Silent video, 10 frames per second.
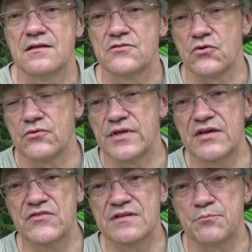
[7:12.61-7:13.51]
So
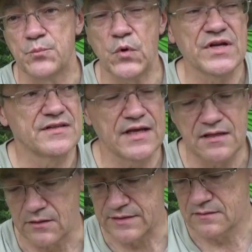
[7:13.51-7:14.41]
even in bright
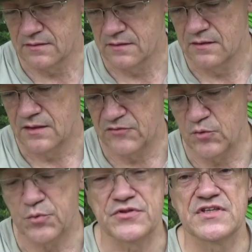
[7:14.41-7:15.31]
daylight, if
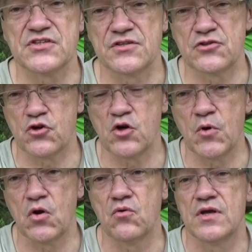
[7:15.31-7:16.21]
you put this on
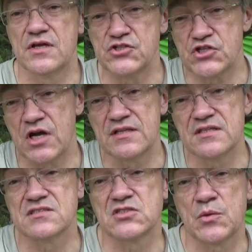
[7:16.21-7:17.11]
turbo and shine
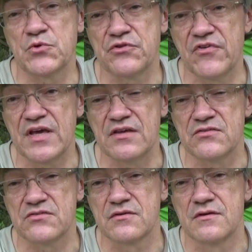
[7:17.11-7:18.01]
this in someone's
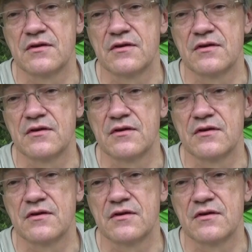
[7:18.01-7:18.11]
face,